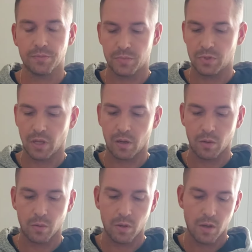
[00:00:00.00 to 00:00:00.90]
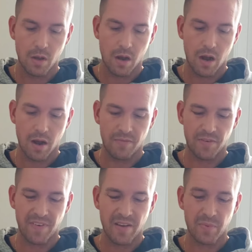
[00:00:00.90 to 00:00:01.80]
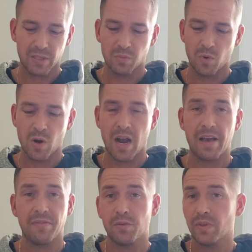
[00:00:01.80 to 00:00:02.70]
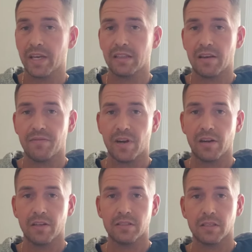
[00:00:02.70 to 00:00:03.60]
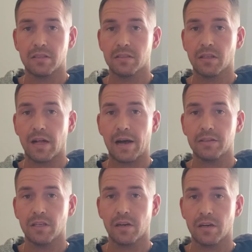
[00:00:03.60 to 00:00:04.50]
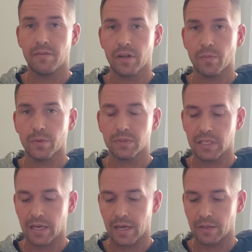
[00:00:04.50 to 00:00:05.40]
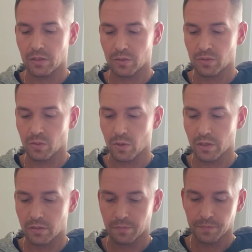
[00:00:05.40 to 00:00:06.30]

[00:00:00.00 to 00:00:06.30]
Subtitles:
So for $5 more, if you like that fragrance, it's still out there and available to get at those stores.